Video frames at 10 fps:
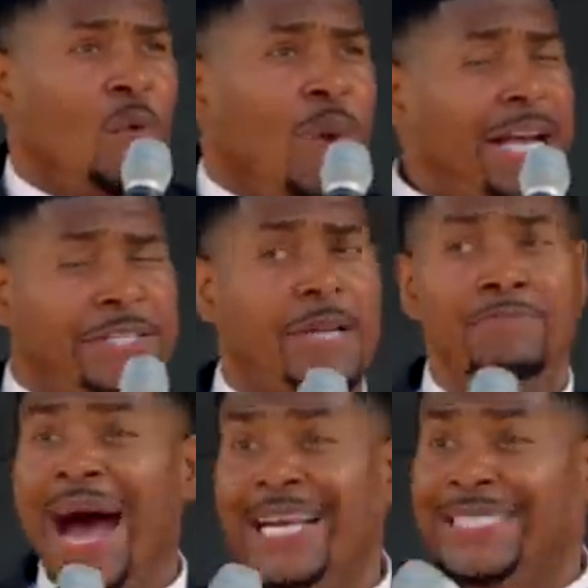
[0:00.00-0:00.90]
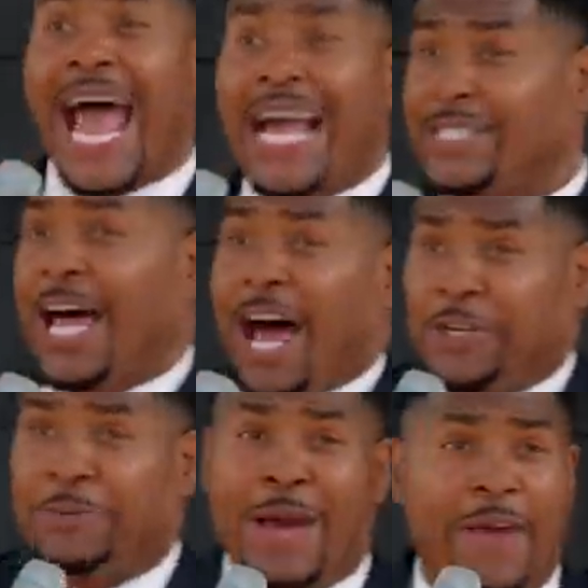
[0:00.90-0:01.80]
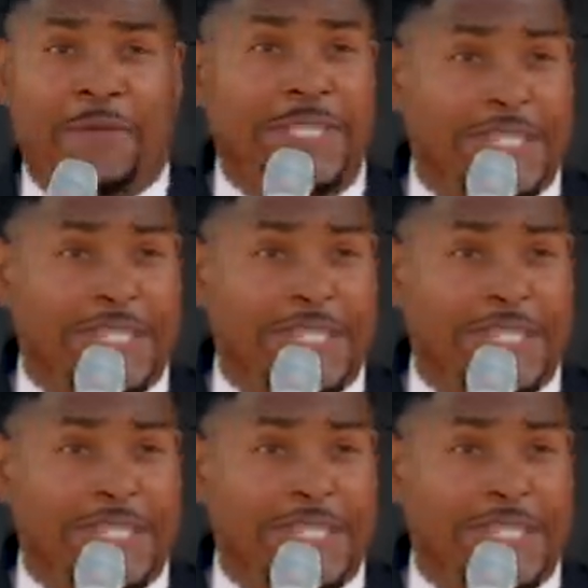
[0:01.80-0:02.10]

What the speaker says: Why should my tax dollars pay for